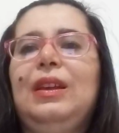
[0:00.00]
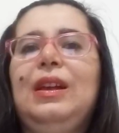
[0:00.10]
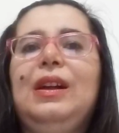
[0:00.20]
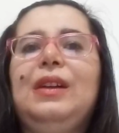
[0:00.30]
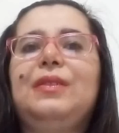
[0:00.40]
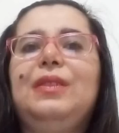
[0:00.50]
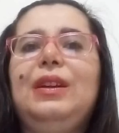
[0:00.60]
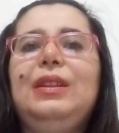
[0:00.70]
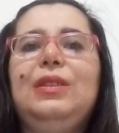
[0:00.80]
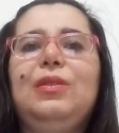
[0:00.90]
Runny
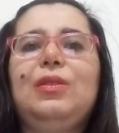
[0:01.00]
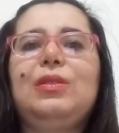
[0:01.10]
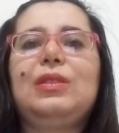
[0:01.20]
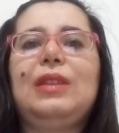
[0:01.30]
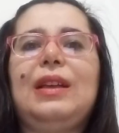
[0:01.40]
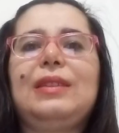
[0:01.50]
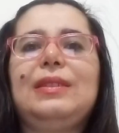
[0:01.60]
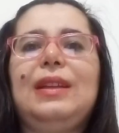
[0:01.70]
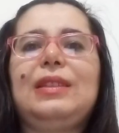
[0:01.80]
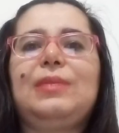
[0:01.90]
nose has not
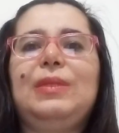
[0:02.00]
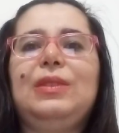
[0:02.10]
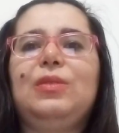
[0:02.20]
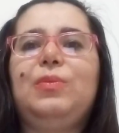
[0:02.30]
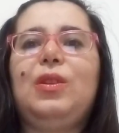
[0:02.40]
been reported